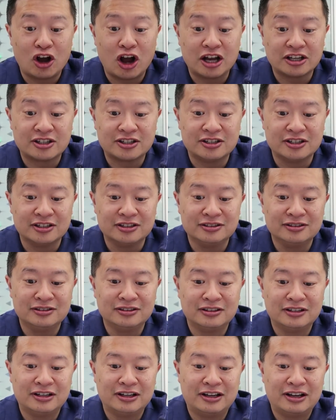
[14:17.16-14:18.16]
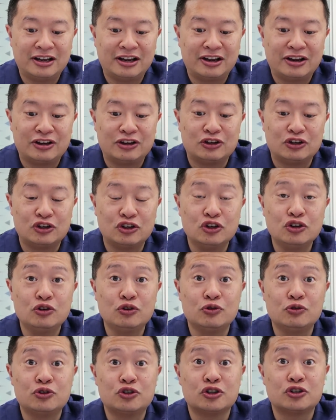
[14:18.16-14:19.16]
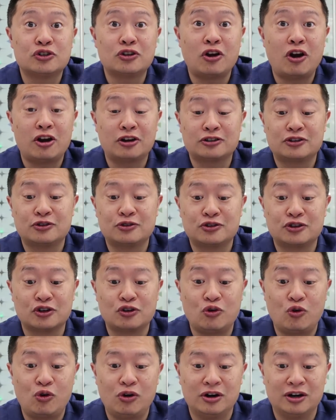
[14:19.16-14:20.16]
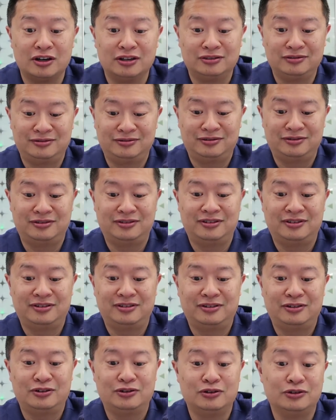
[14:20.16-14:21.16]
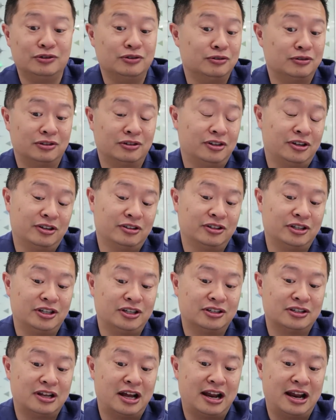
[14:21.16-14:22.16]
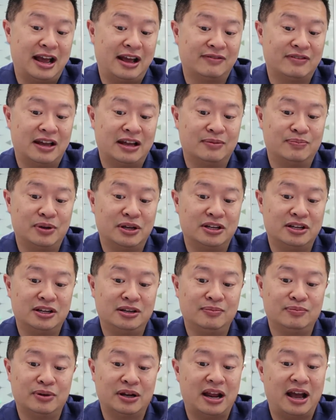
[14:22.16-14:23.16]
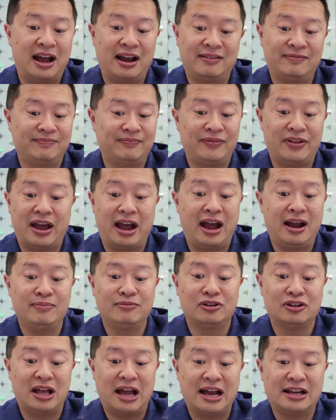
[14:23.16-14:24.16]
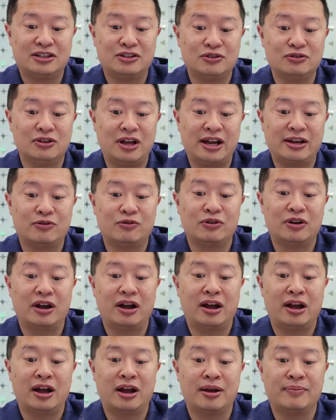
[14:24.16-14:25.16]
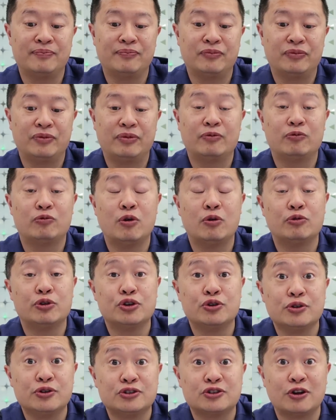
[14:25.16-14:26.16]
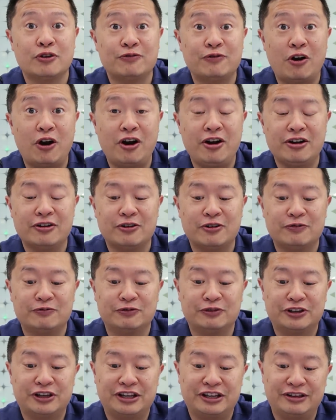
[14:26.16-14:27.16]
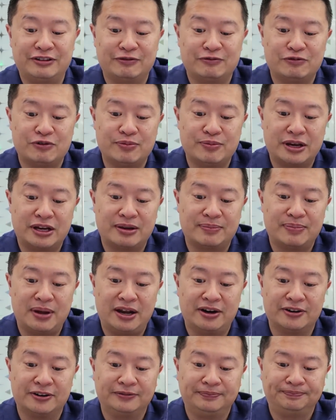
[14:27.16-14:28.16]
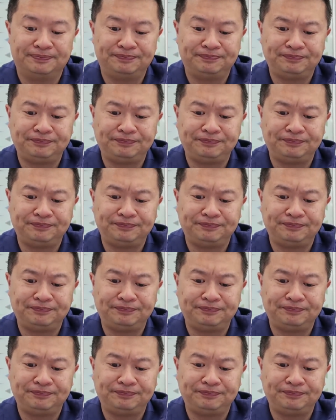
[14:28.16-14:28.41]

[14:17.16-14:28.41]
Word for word: Austin, you should talk to Sakura, who clearly does not have that opinion, but I, I'm glad you like um, what we're doing so far, and hopefully we'll make it better.